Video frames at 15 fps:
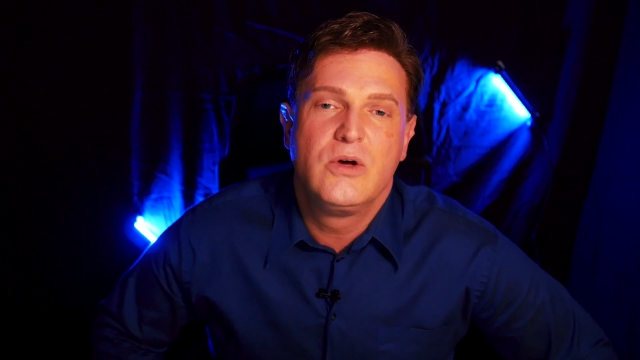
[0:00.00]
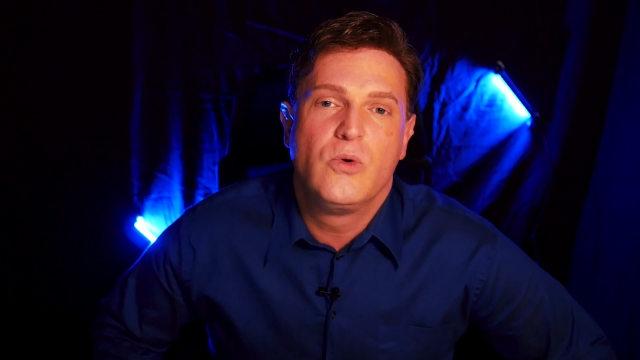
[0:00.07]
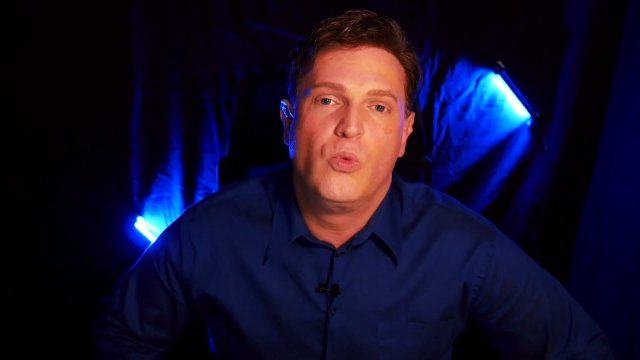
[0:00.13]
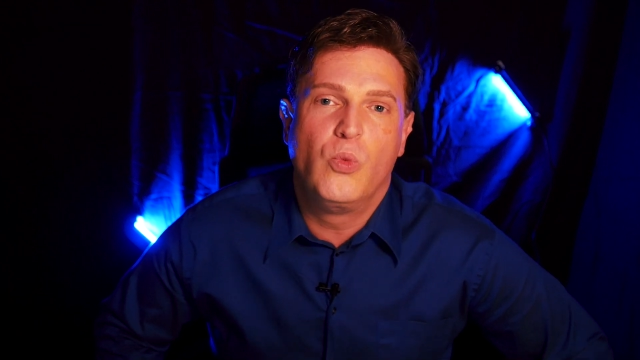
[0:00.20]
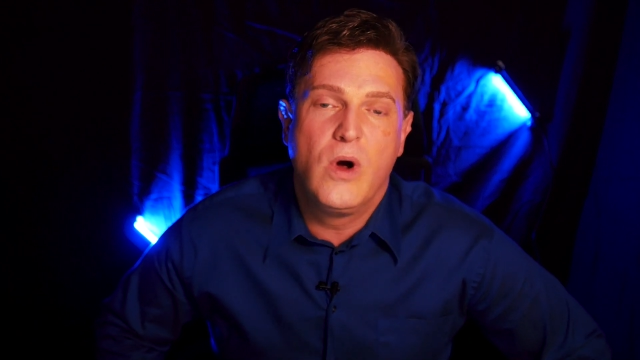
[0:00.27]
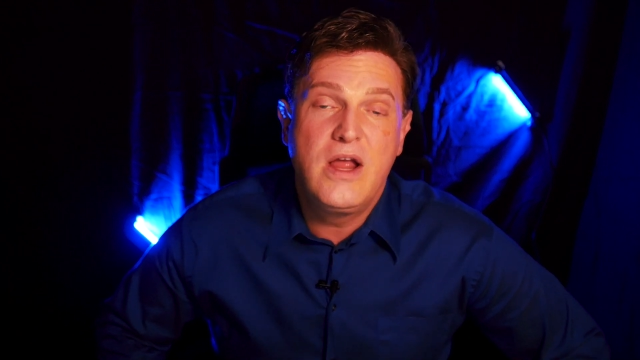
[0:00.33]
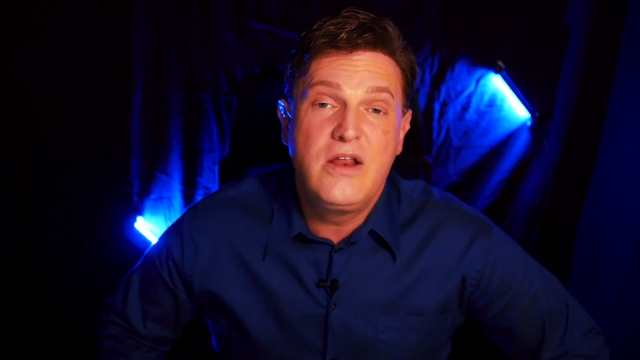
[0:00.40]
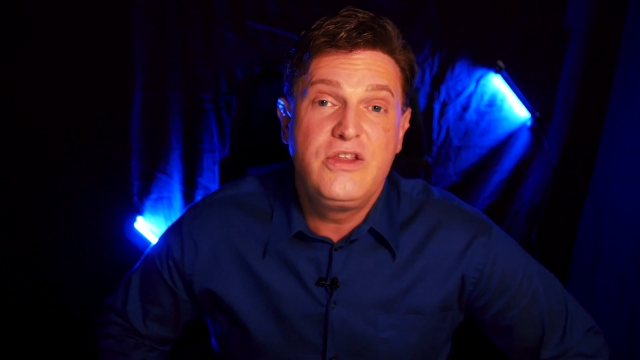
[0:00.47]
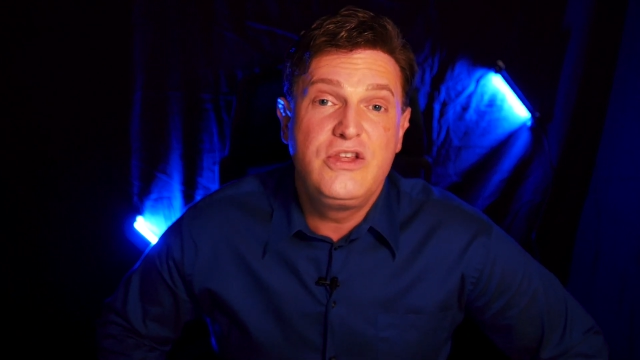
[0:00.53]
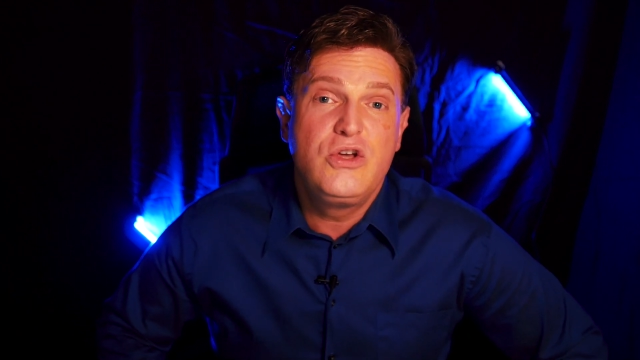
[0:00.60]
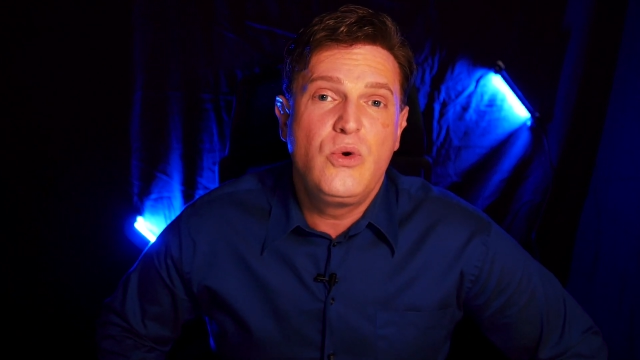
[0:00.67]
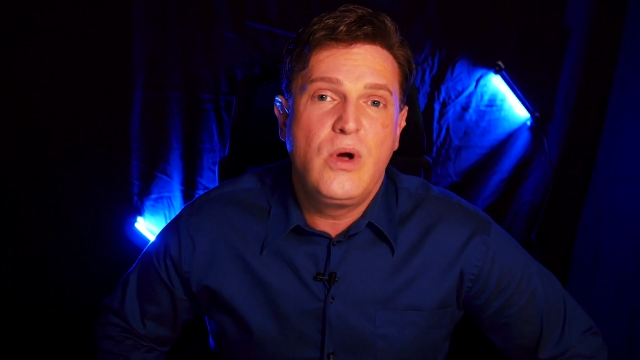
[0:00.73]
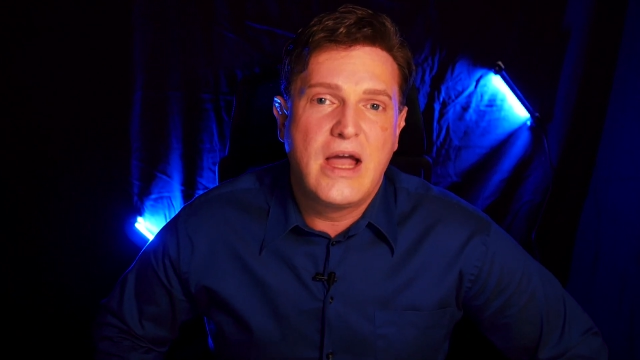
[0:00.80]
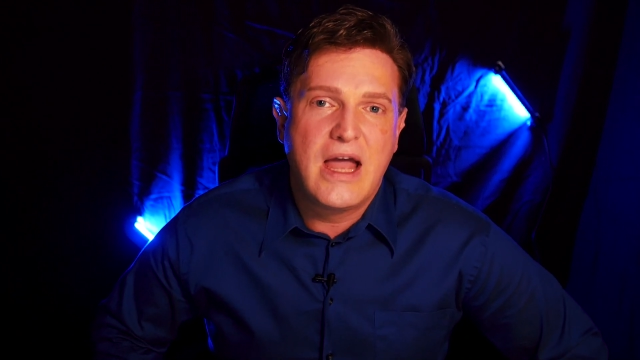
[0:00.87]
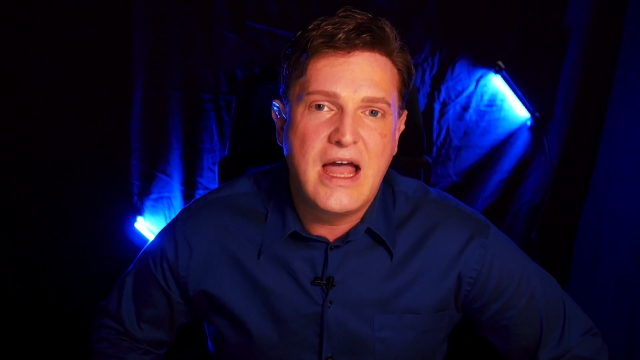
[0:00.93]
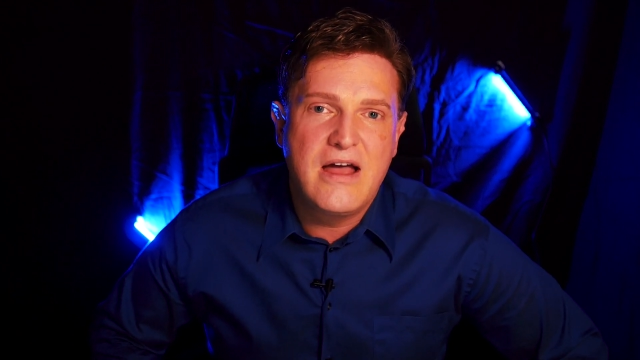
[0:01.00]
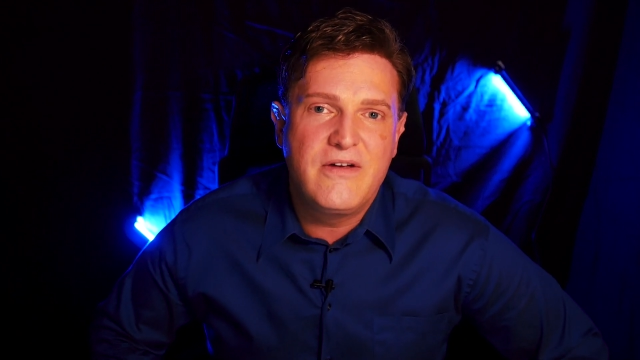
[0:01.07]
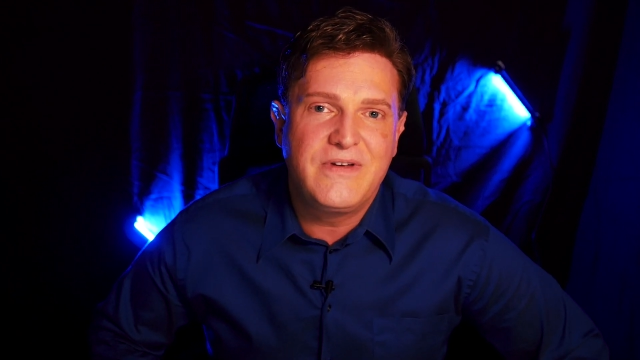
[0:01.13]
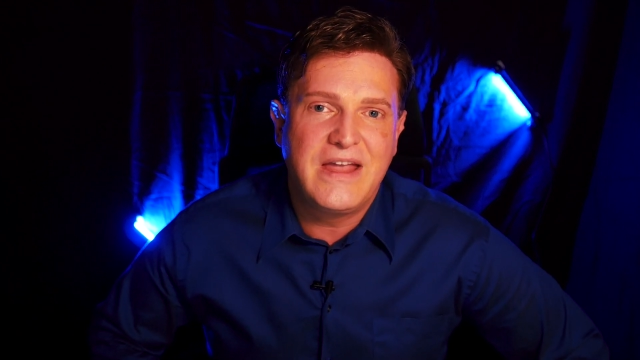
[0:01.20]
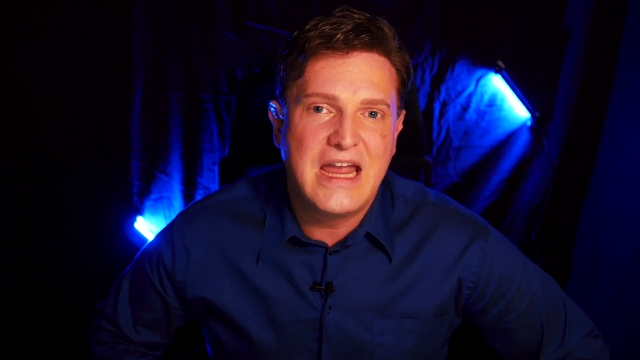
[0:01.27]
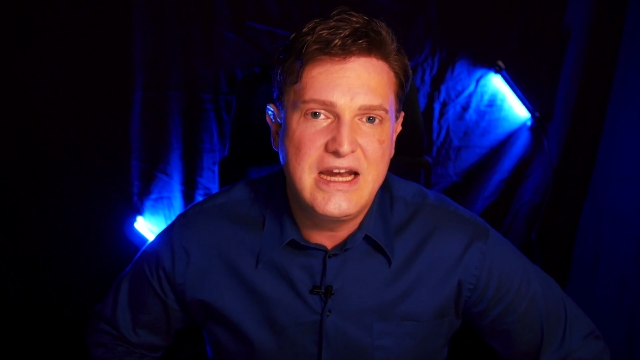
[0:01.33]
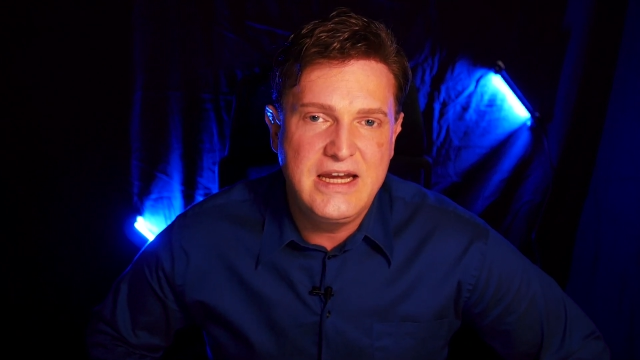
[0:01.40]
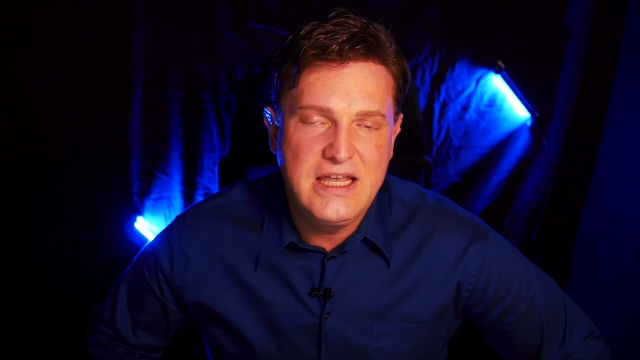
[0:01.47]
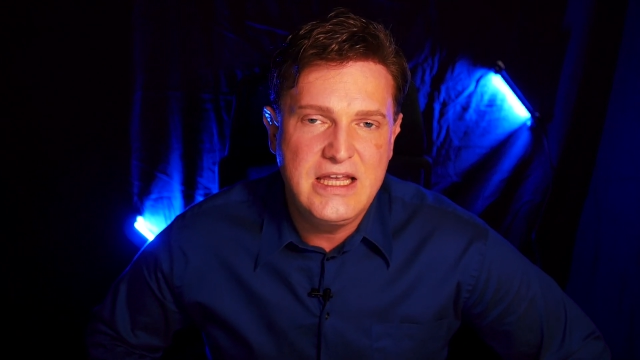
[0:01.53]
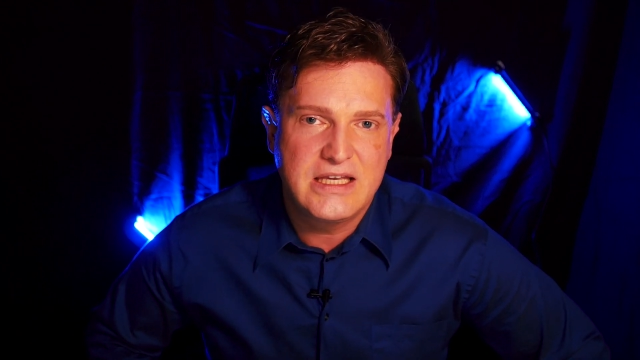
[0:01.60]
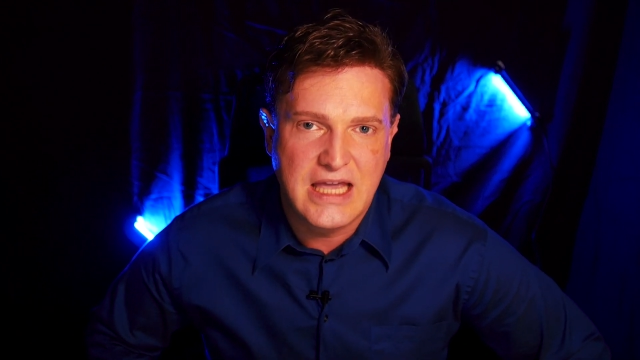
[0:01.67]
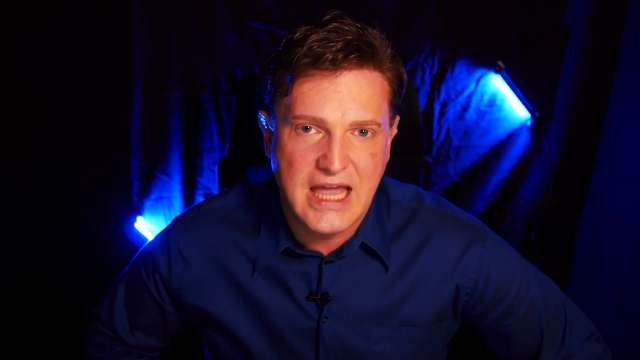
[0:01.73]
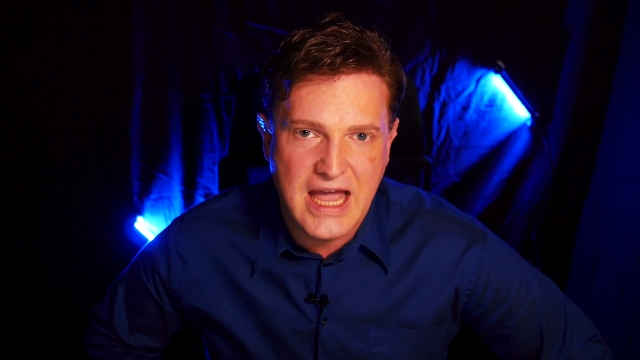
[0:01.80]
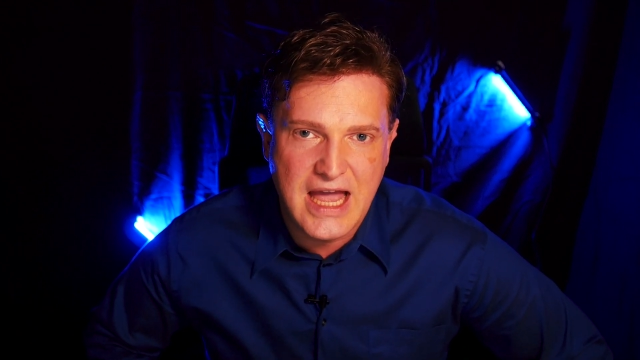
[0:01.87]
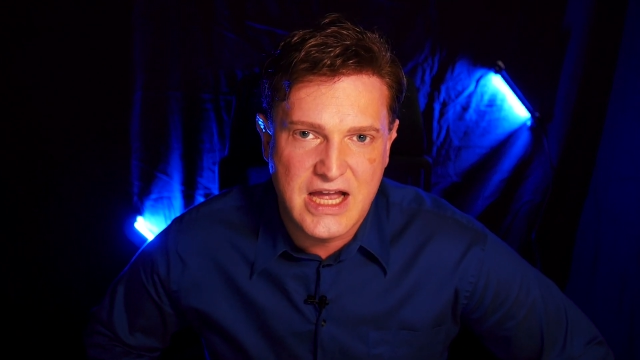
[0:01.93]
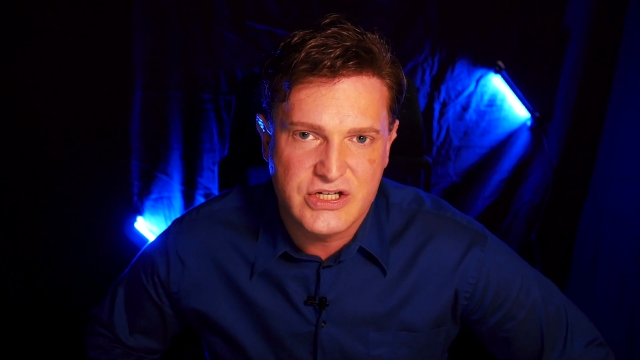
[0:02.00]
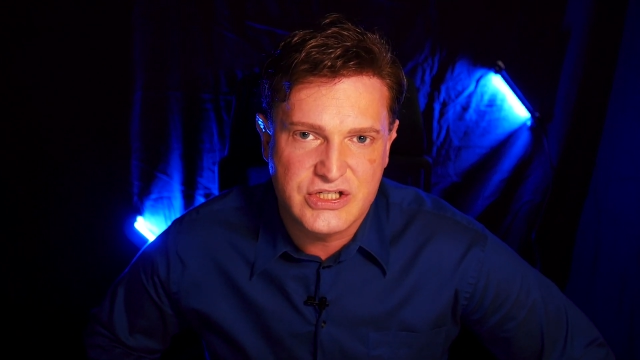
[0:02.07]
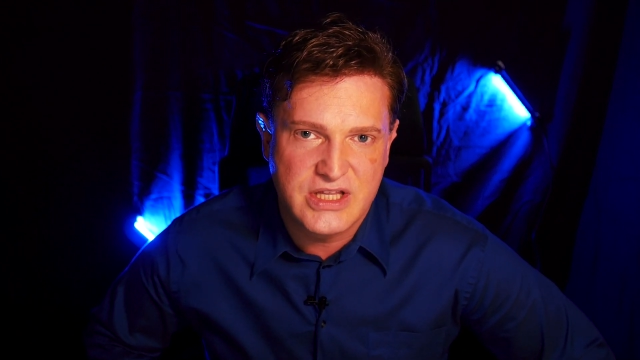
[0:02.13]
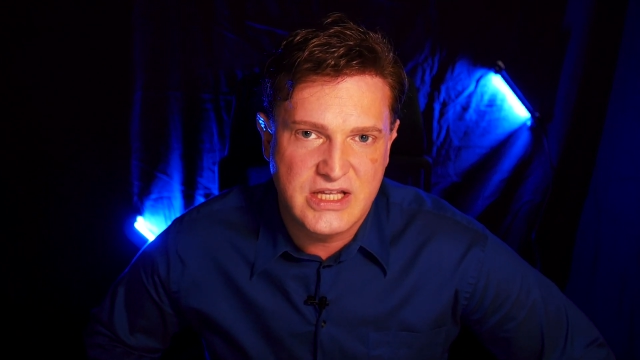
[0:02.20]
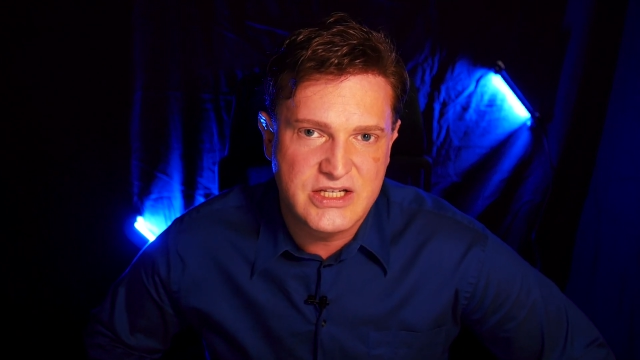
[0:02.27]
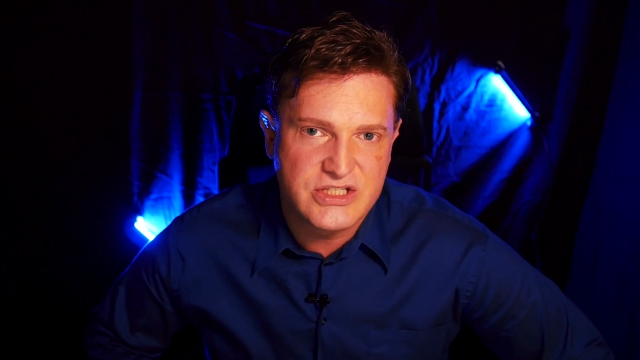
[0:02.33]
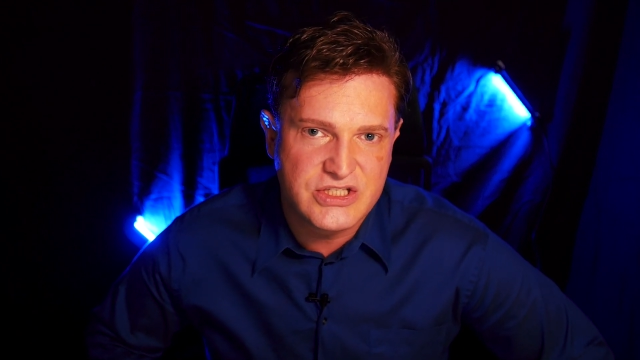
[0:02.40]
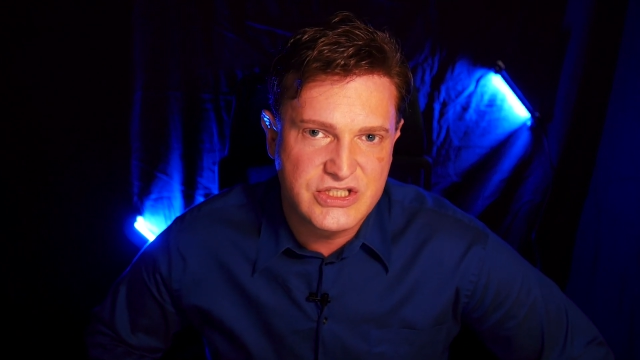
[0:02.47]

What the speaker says: When you have any cash that is